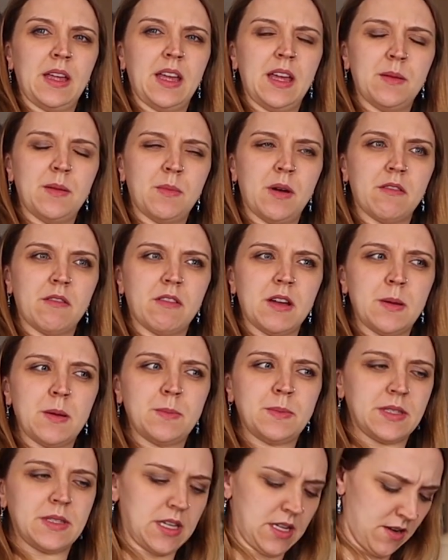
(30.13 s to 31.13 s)
in my
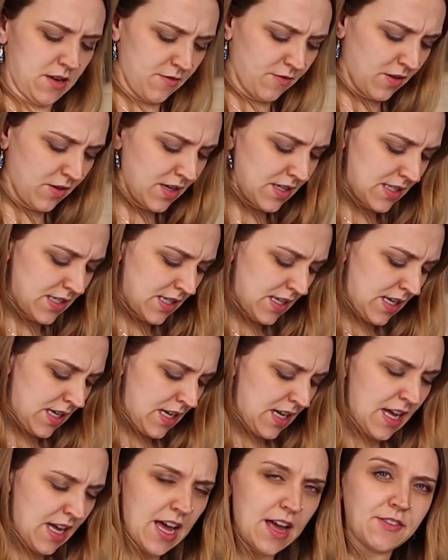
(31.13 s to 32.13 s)
ribs, and I find
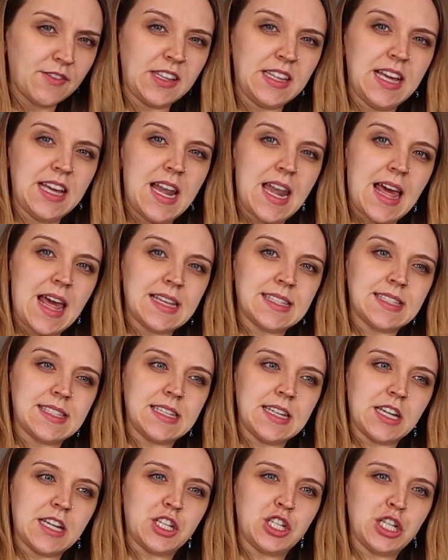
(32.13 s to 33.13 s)
having the
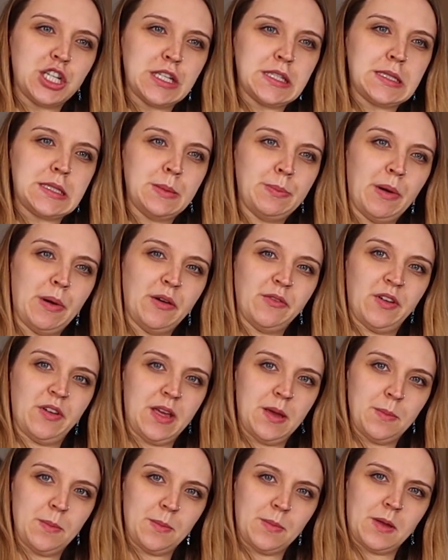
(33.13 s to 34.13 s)
elastic just above
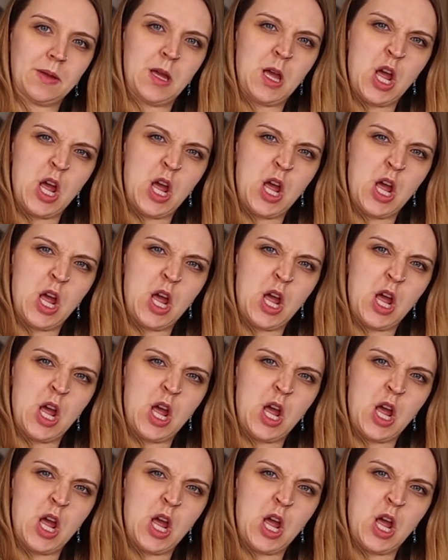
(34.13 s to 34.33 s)
him